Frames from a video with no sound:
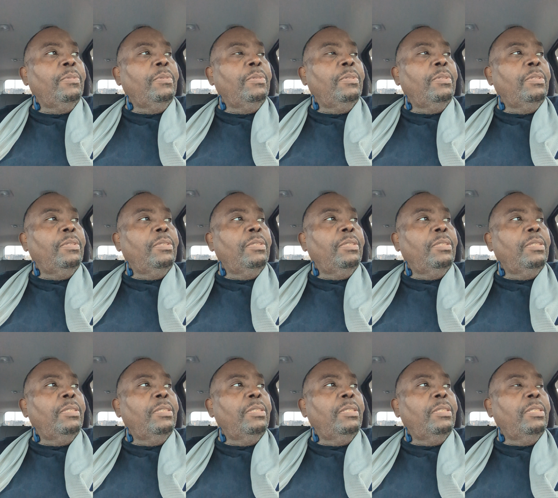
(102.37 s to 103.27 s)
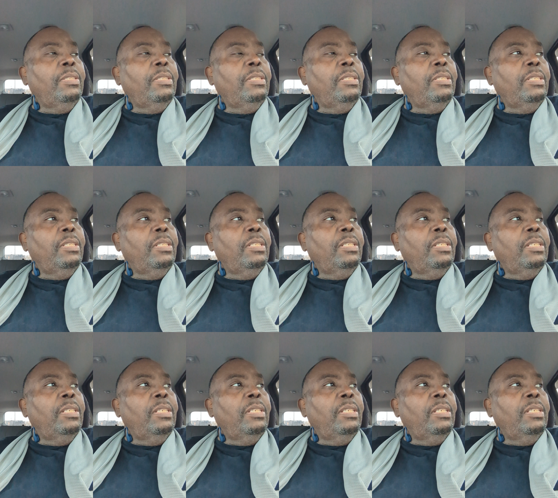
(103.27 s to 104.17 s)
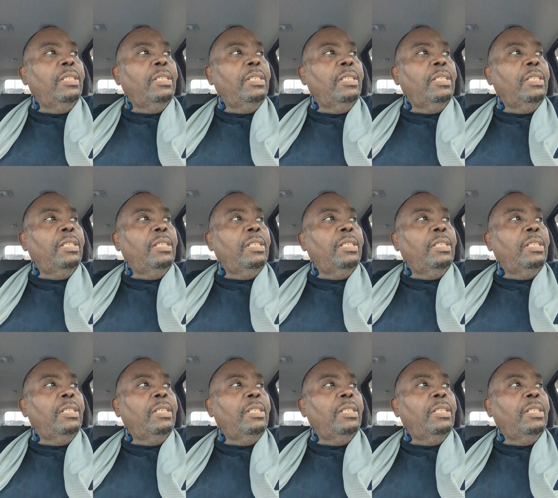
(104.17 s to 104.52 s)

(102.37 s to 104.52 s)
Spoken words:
(silence)